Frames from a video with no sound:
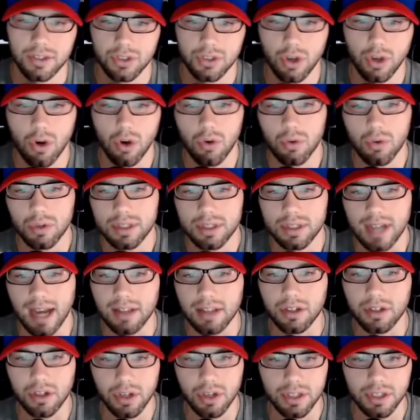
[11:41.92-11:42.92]
So
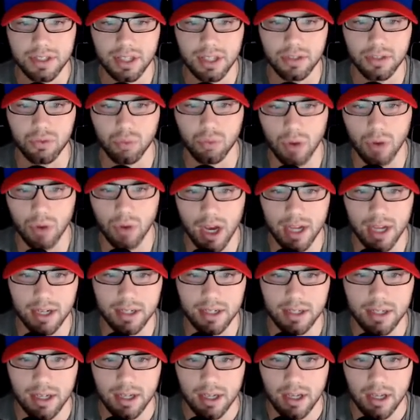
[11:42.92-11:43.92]
Tyler Goodson's
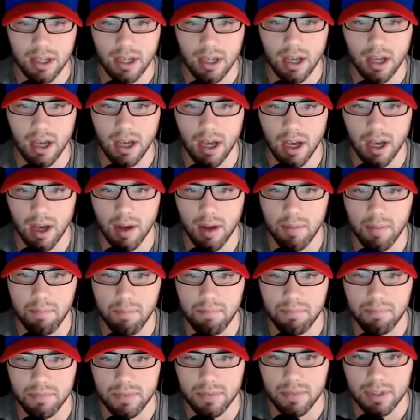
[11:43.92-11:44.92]
run,
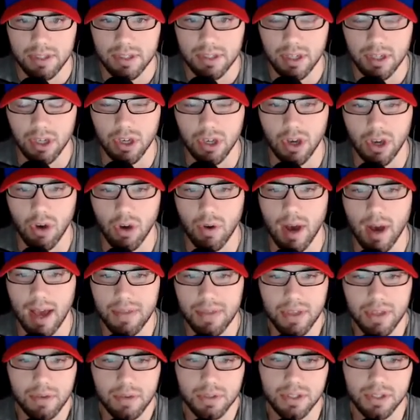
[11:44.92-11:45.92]
to go, I
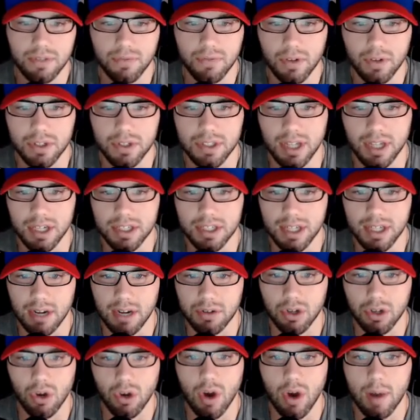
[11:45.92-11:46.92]
think it was the first touchdown
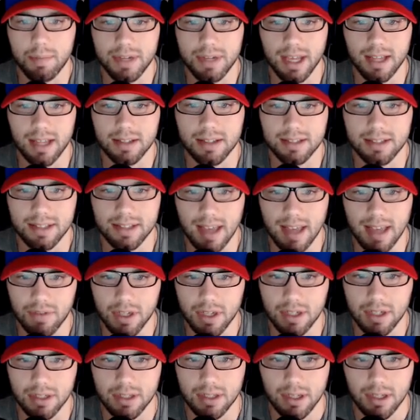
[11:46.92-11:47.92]
to go up
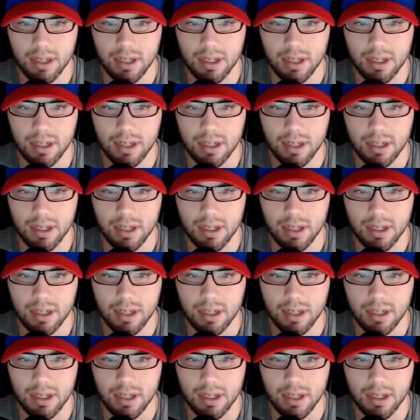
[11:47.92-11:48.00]
10-7,